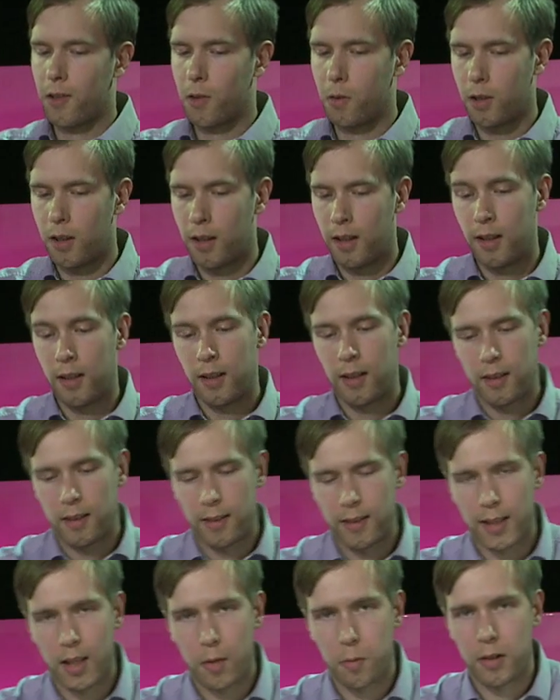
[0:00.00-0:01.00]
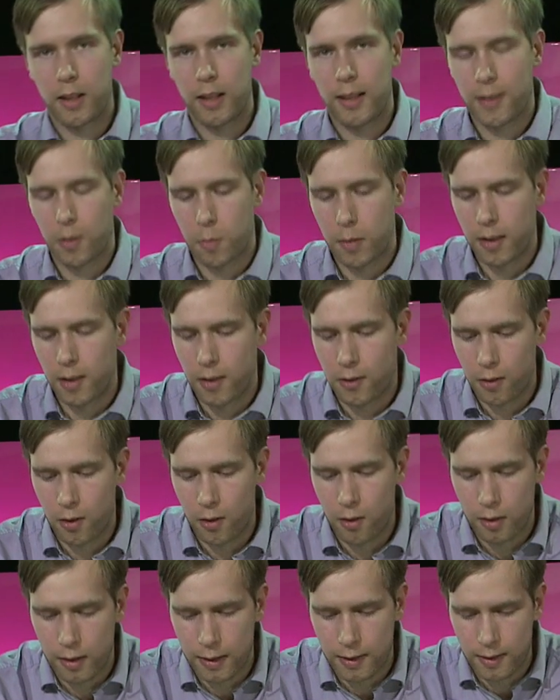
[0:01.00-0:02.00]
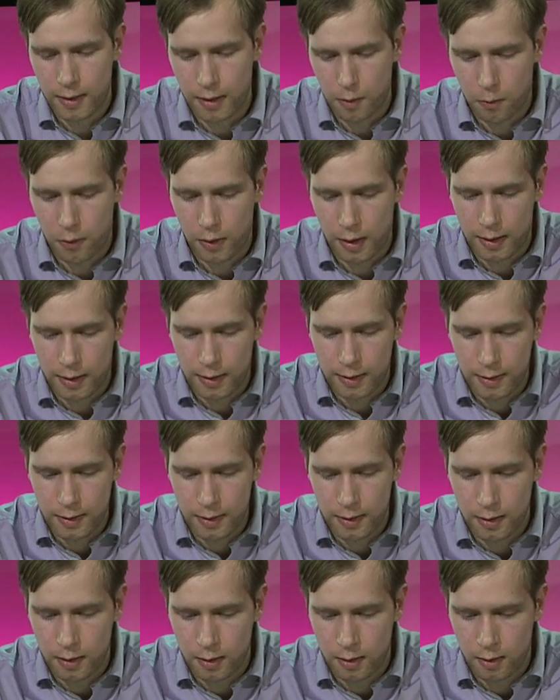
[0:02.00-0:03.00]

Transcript: So the capital expenditure is in fact